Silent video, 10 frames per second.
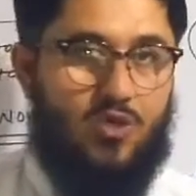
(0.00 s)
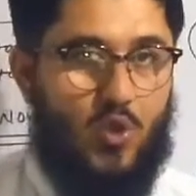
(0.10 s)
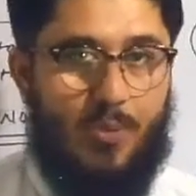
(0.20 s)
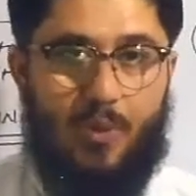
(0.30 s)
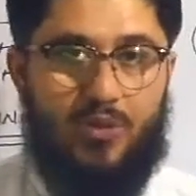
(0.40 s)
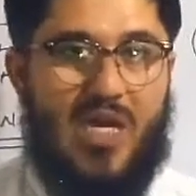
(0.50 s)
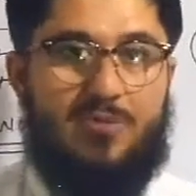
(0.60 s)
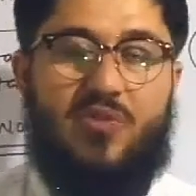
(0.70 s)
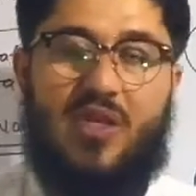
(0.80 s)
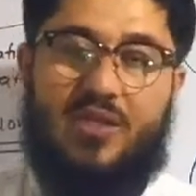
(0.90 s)
So both
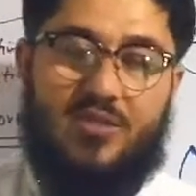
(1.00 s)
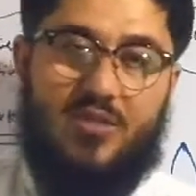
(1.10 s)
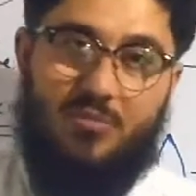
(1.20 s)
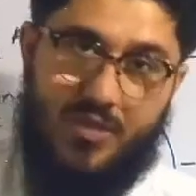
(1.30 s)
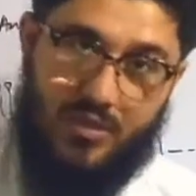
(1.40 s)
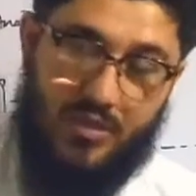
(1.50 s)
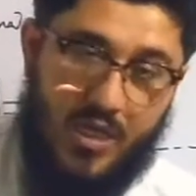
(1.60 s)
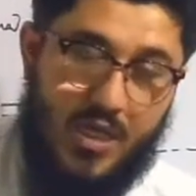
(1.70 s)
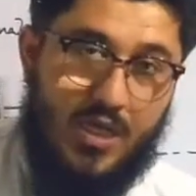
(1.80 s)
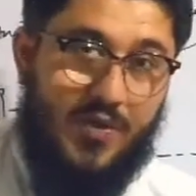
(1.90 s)
types of analysis can be done.
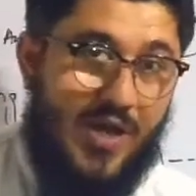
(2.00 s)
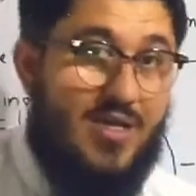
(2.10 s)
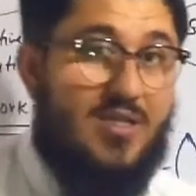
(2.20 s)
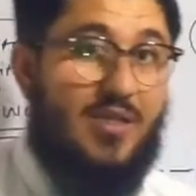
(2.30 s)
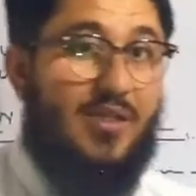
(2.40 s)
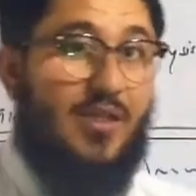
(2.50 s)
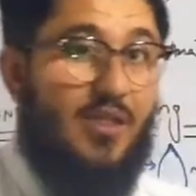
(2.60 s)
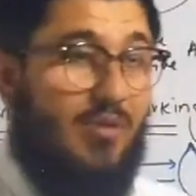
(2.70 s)
That's it